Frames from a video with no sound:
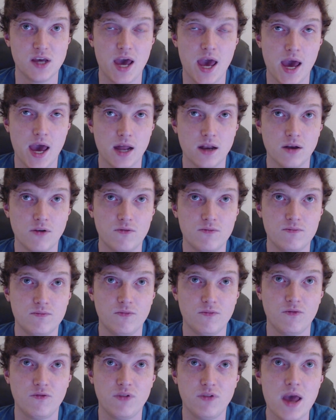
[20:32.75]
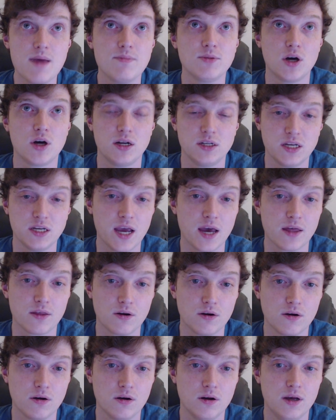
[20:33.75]
and Flame Dawn
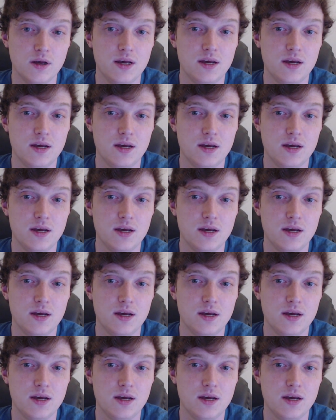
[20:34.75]
together